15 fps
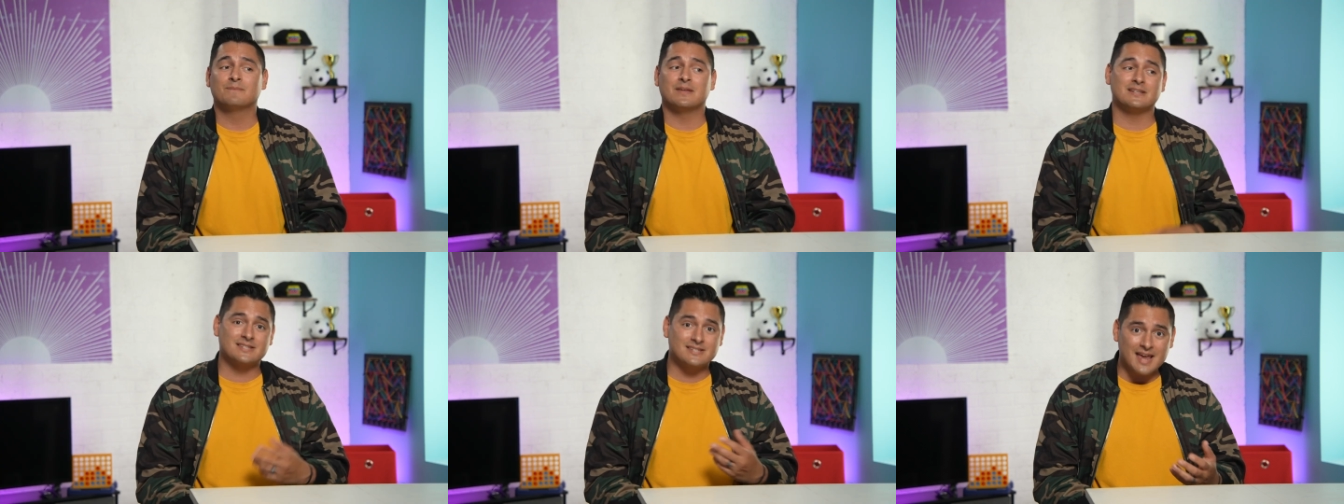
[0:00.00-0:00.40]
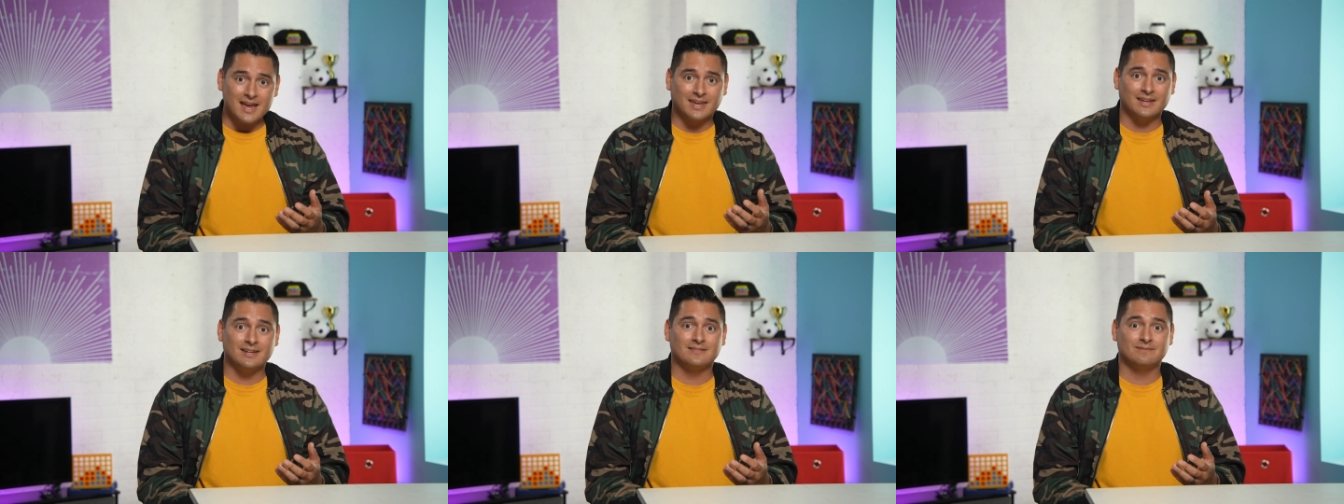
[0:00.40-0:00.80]
And
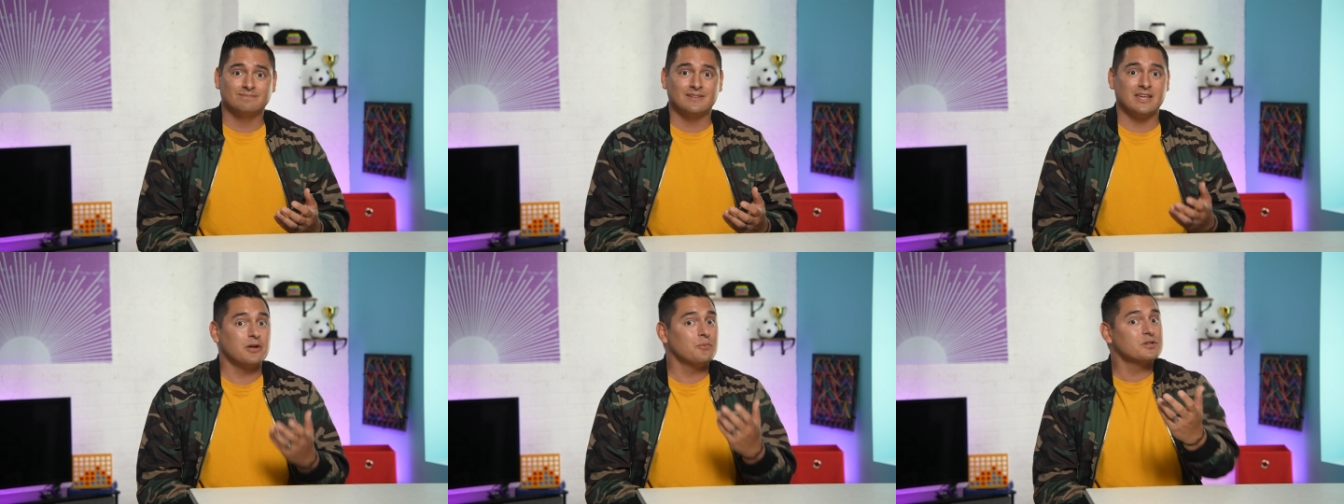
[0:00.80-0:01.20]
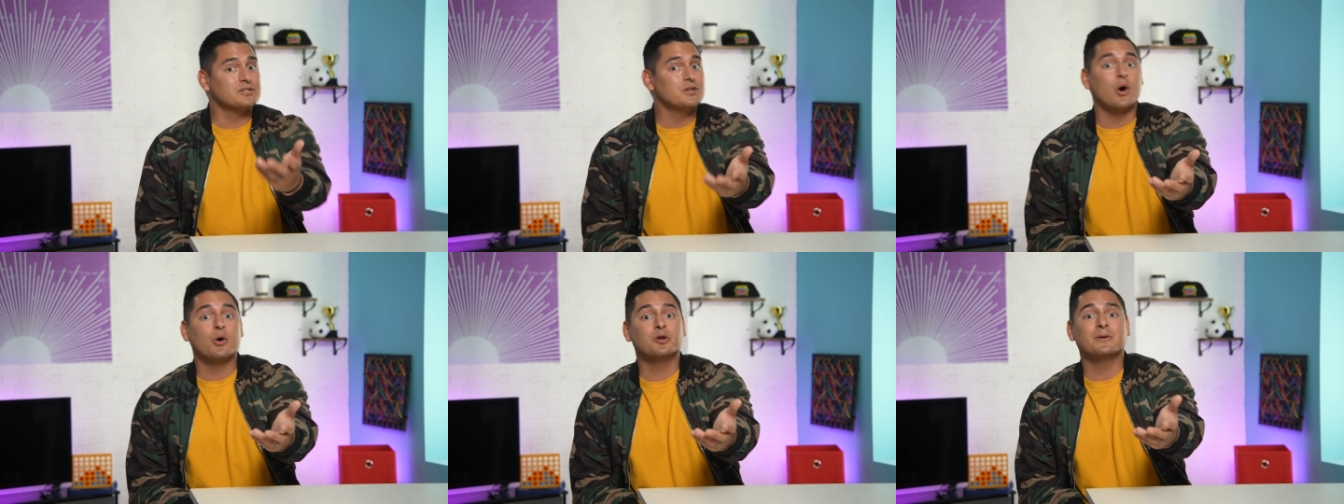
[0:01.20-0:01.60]
second, he was
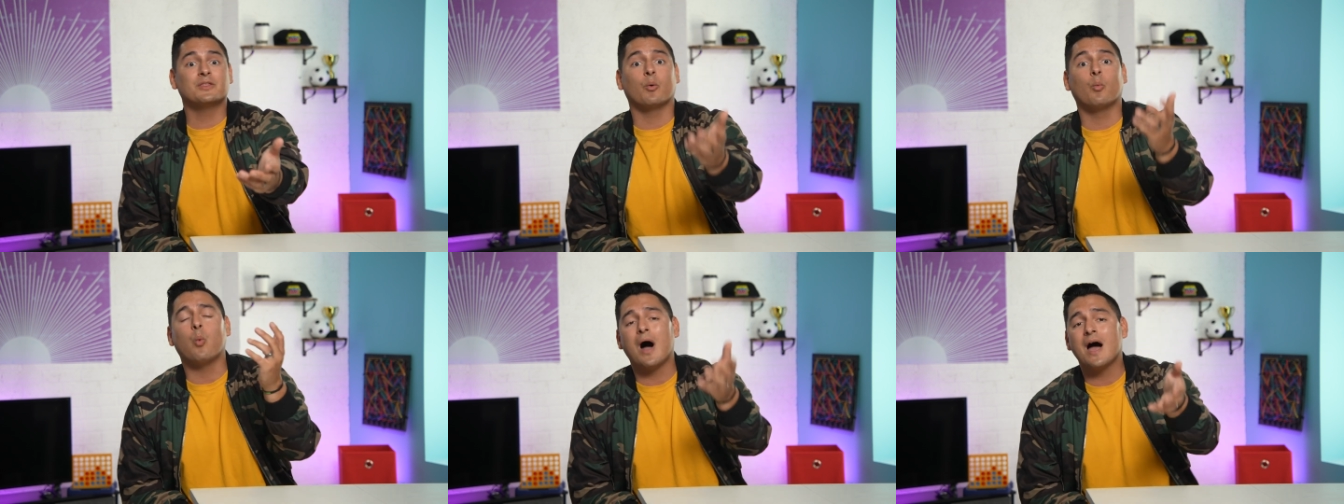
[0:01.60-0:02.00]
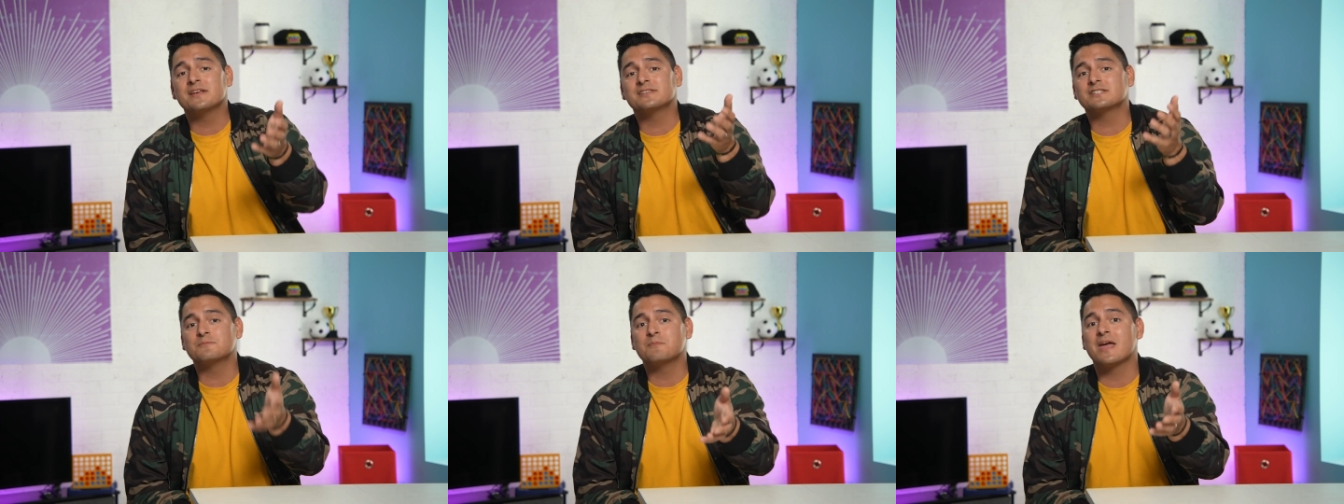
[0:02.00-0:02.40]
known to be the
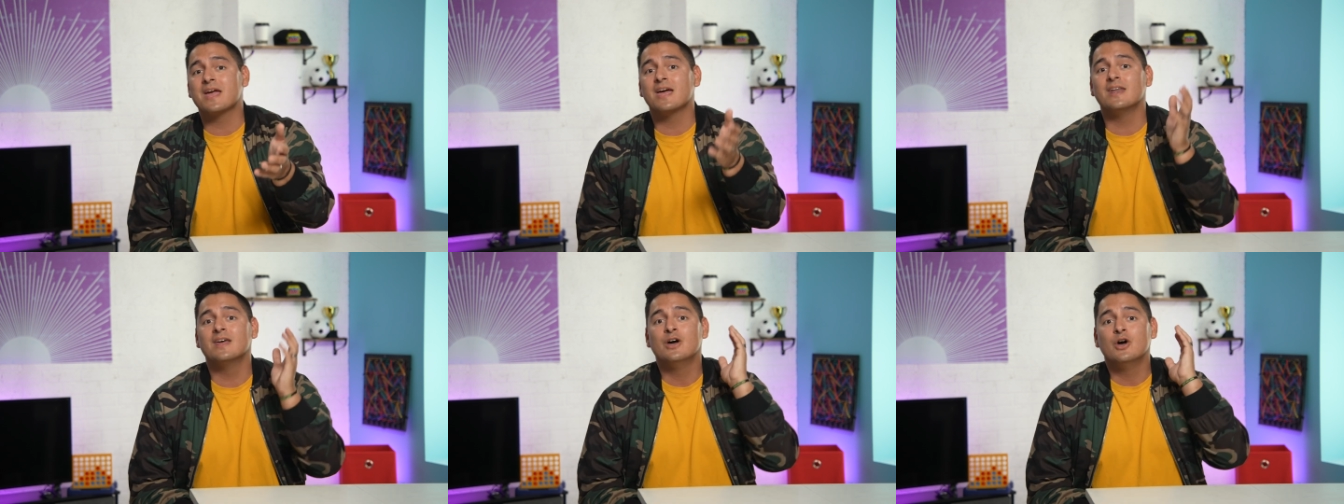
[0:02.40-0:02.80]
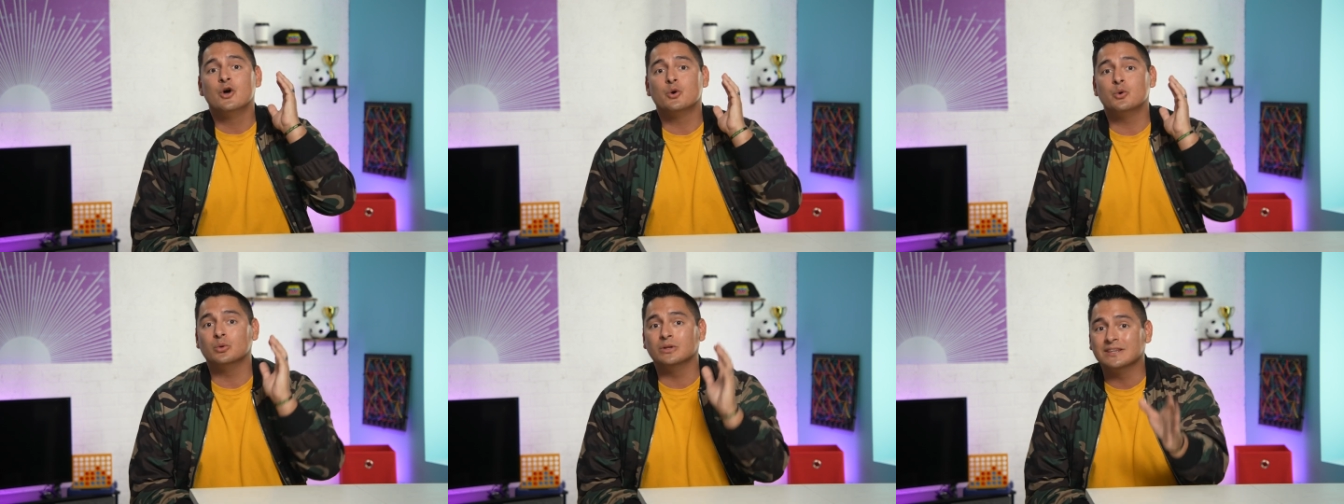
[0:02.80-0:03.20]
wisest man
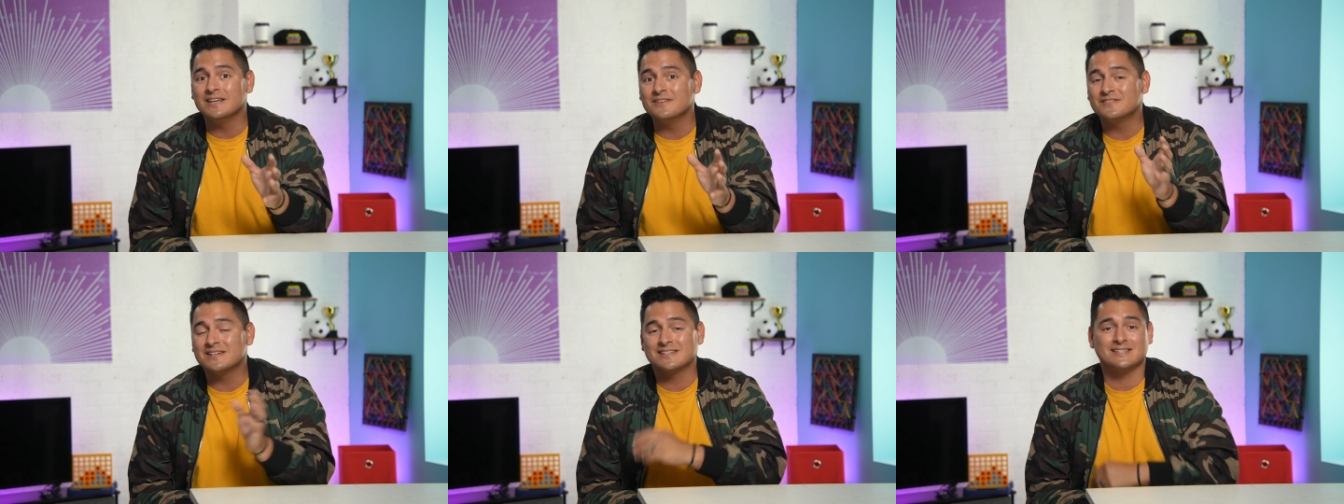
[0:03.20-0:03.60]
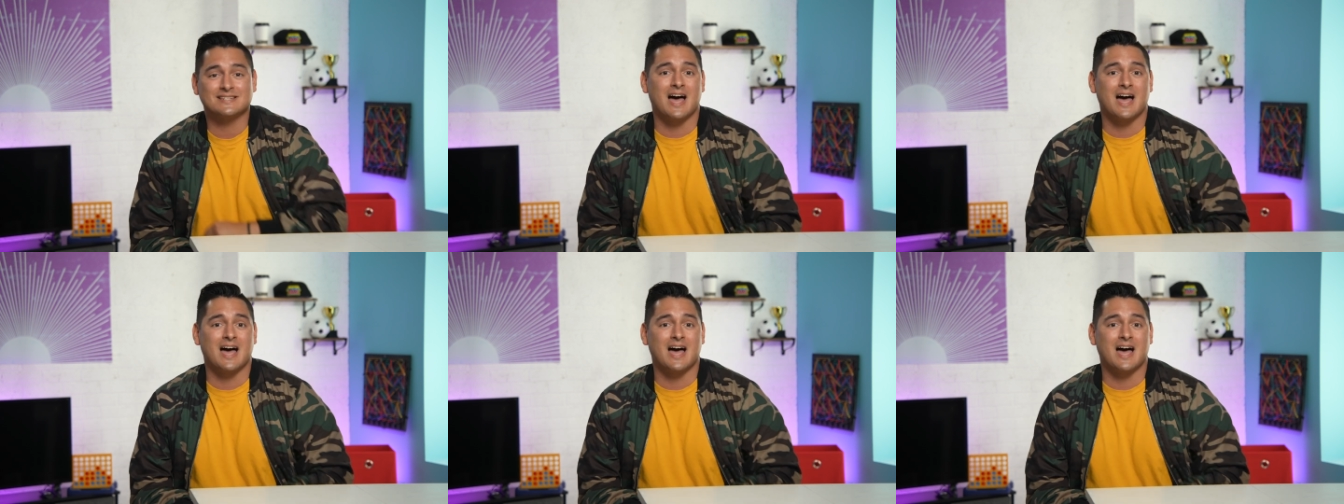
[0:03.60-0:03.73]
who lived at the